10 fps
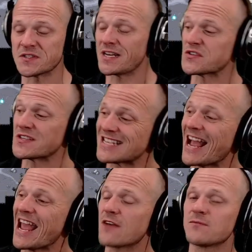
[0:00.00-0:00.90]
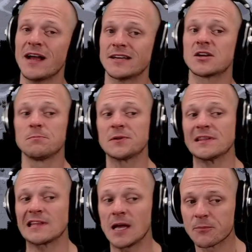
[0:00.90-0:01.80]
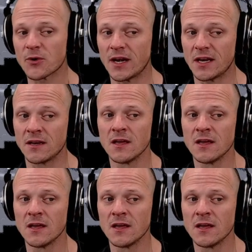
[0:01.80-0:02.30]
Now, since I have mine completely upgraded,